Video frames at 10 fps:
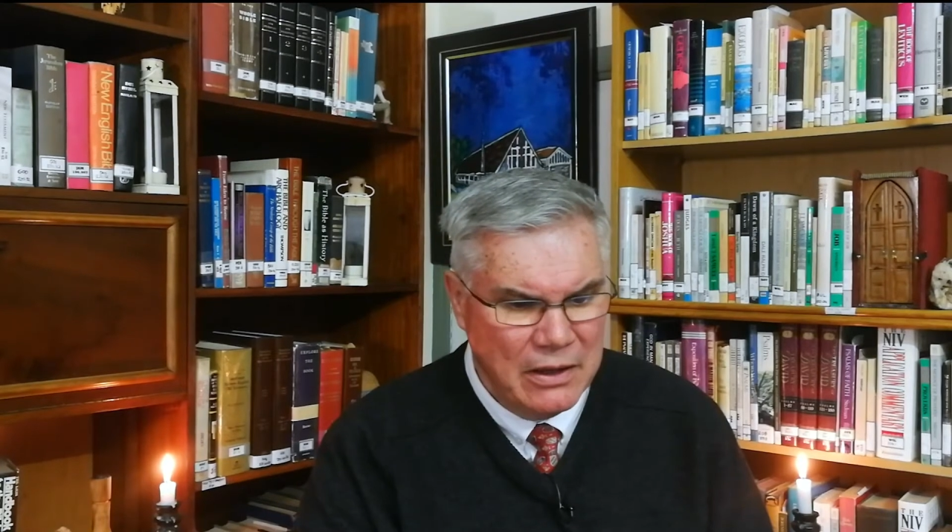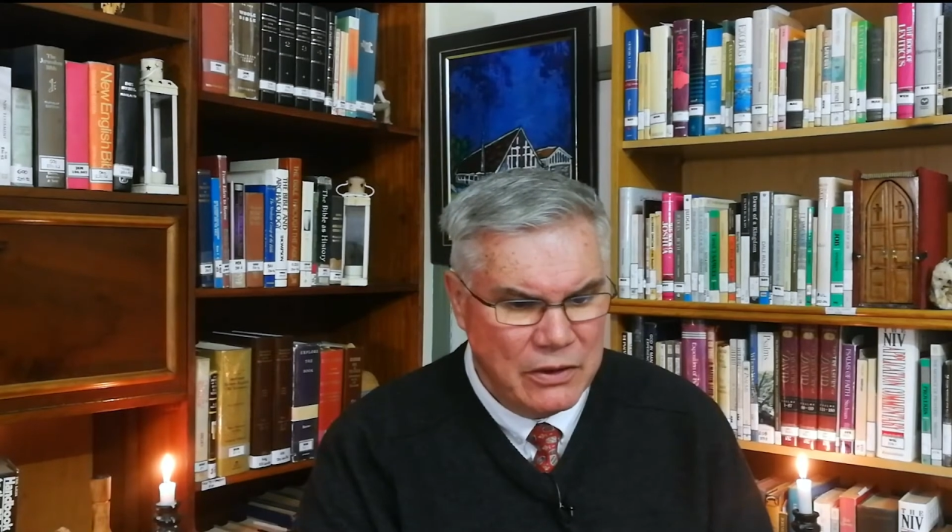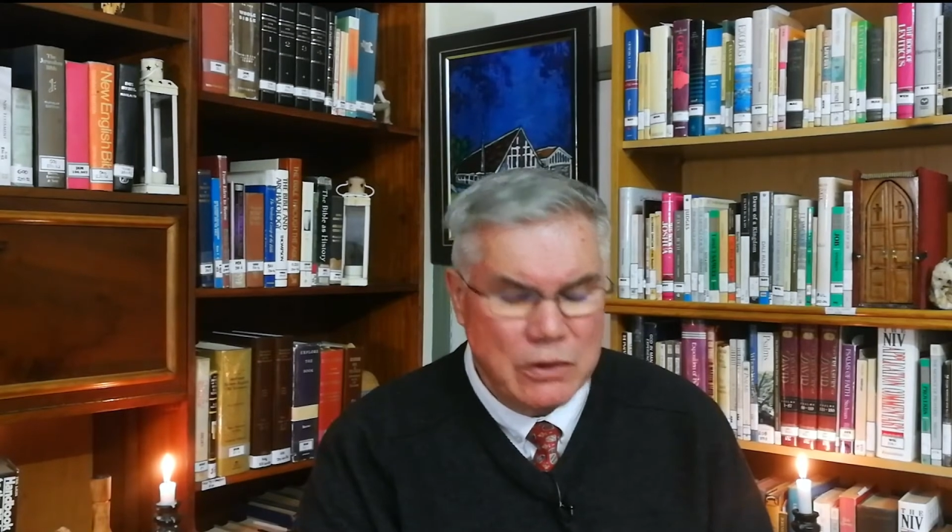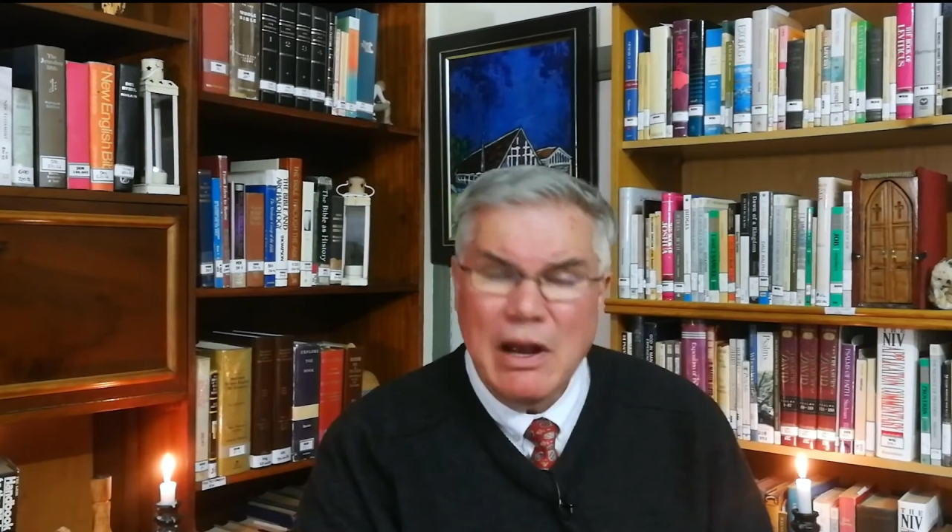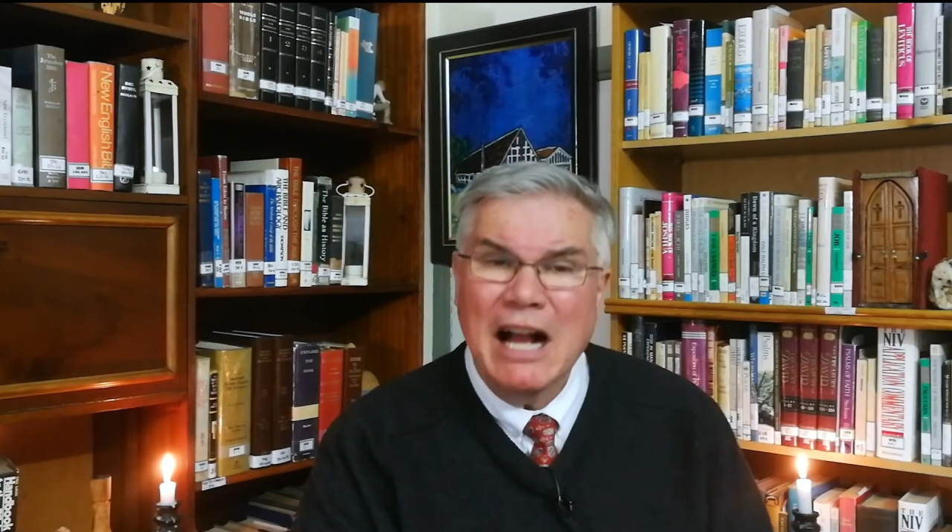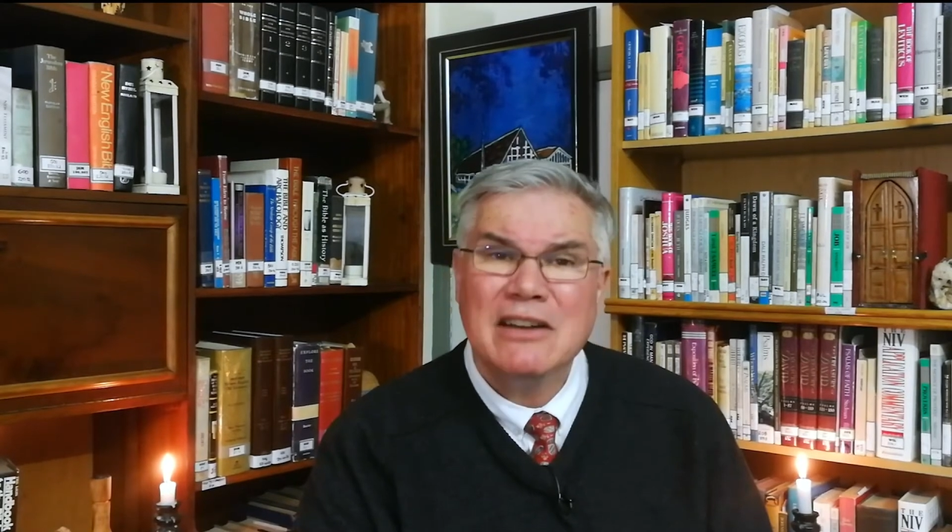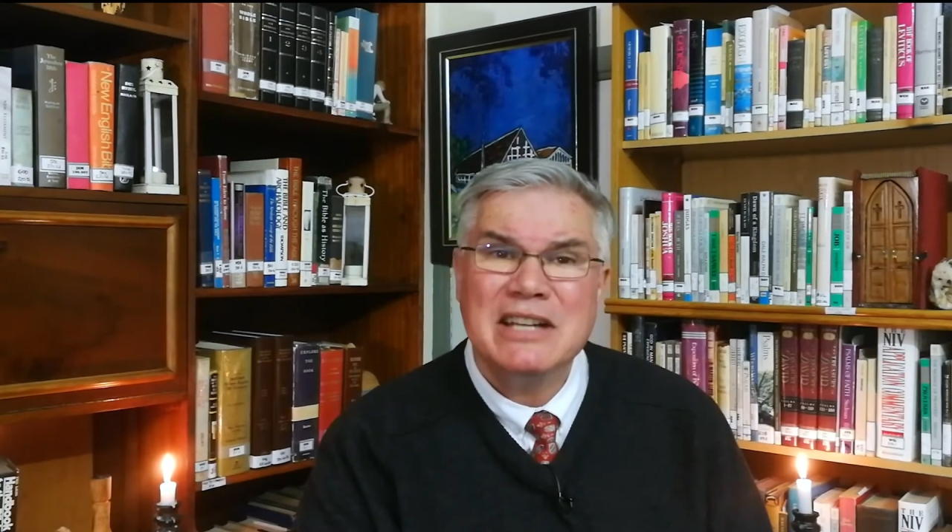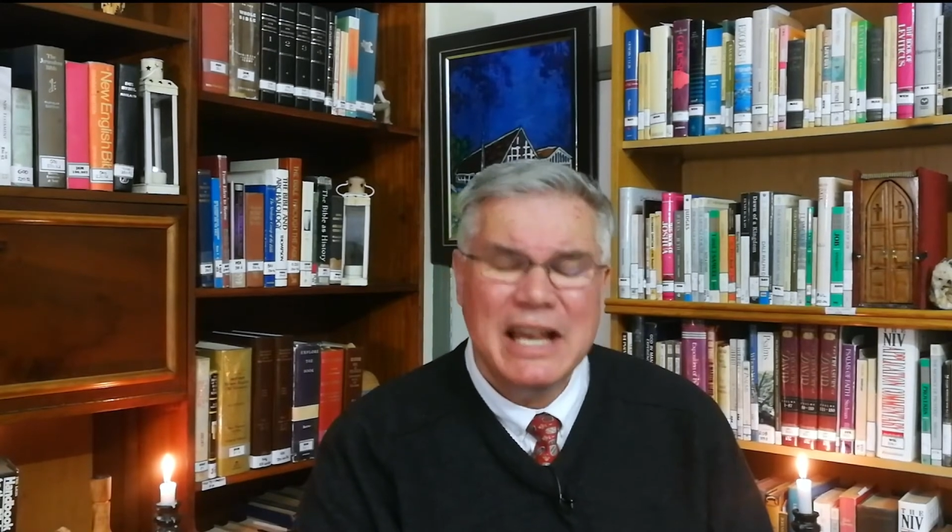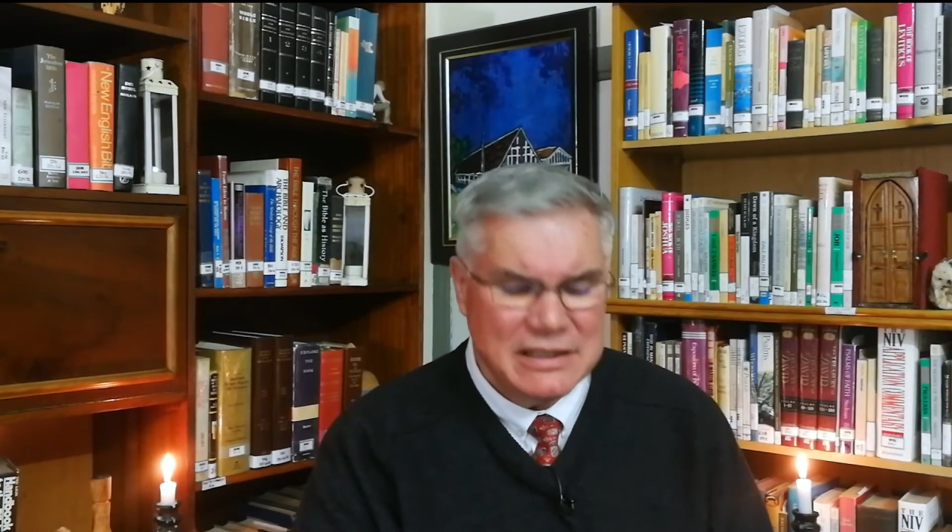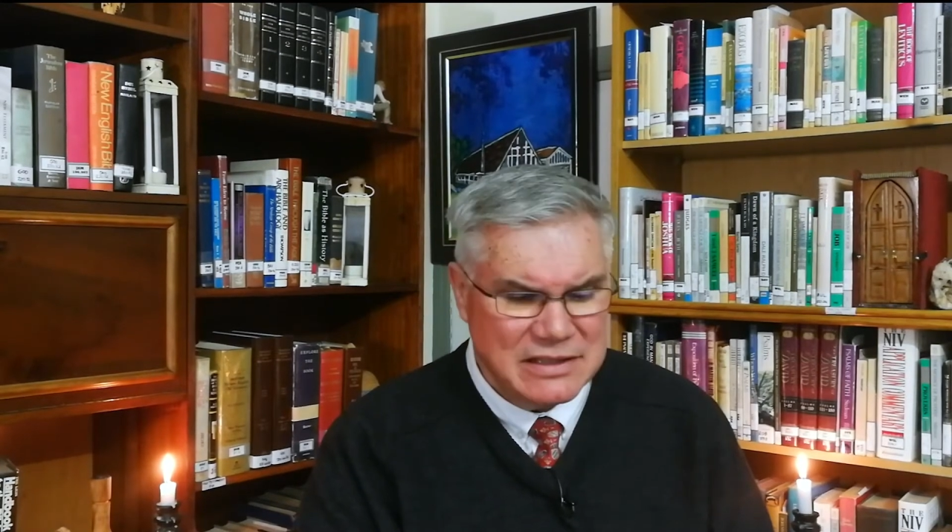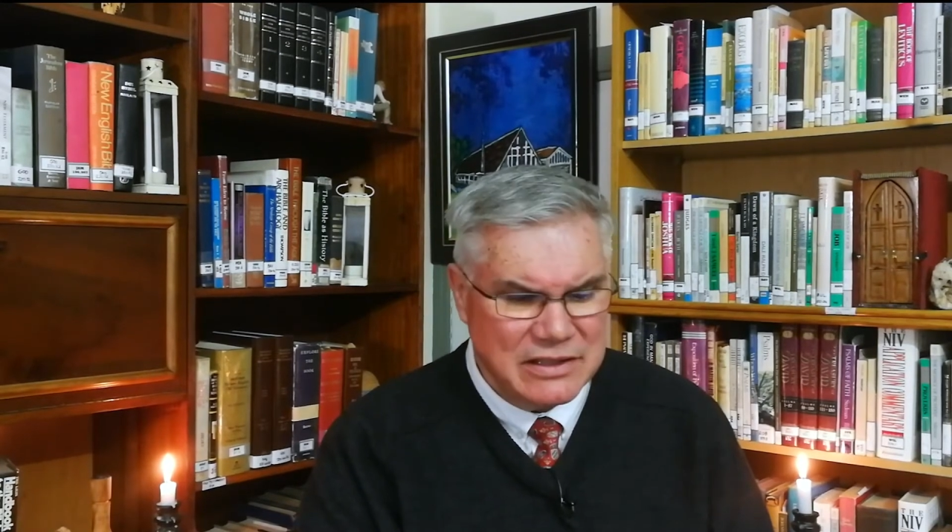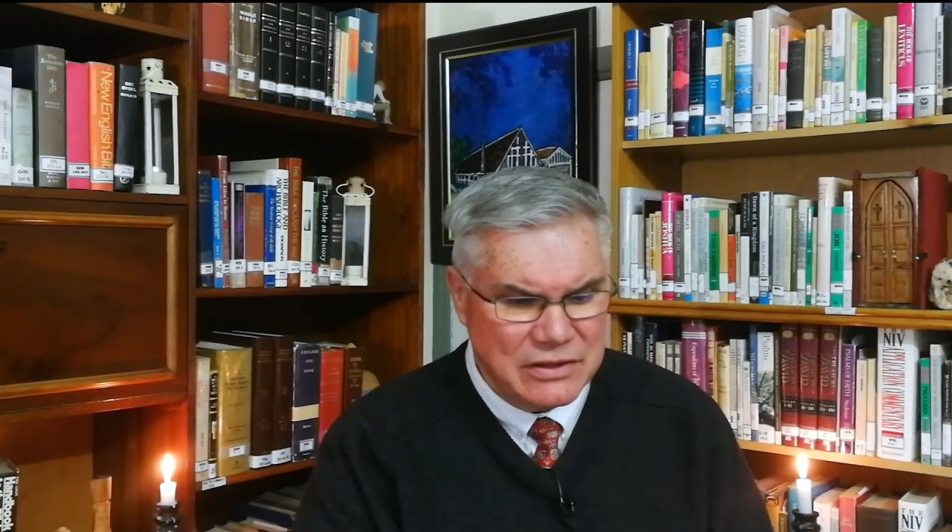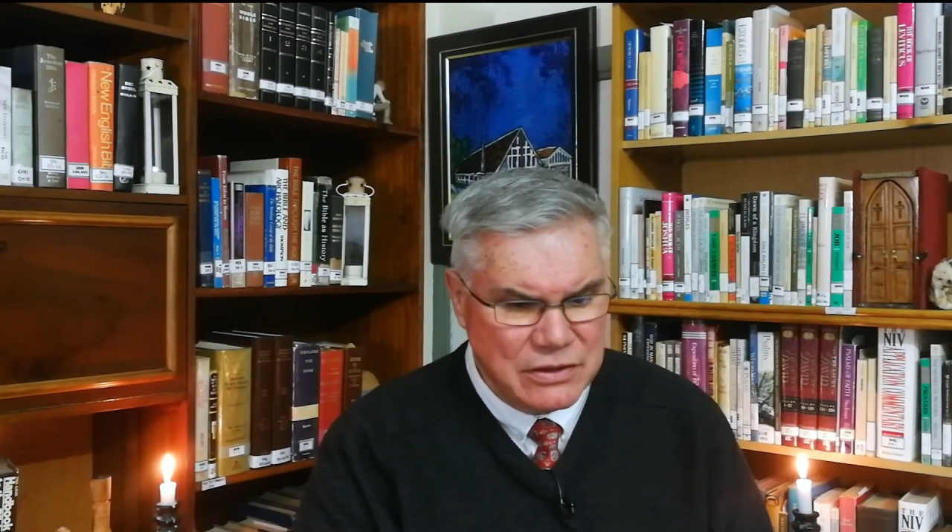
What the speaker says: Throughout Exodus,